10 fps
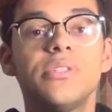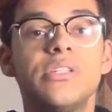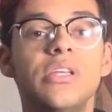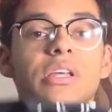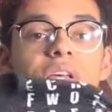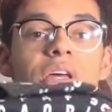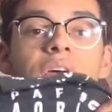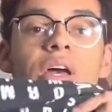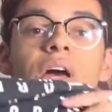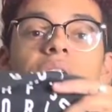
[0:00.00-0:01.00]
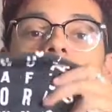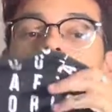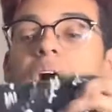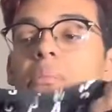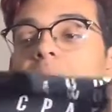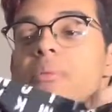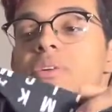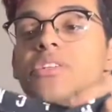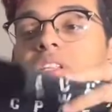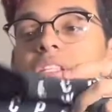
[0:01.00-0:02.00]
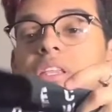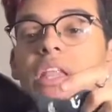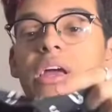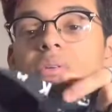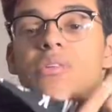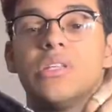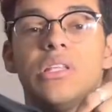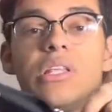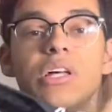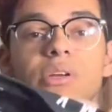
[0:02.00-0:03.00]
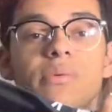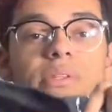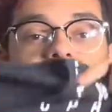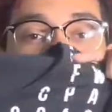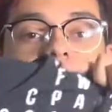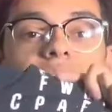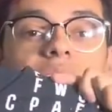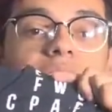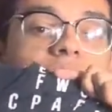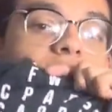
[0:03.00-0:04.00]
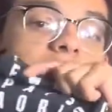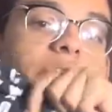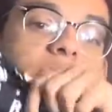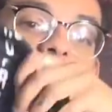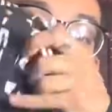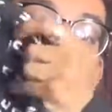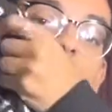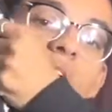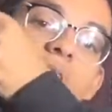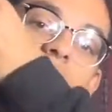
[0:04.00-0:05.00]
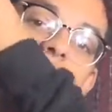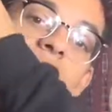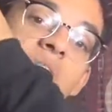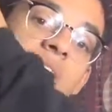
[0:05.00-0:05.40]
tee. I wish this neck was a little bit tighter because I would definitely still be wearing this.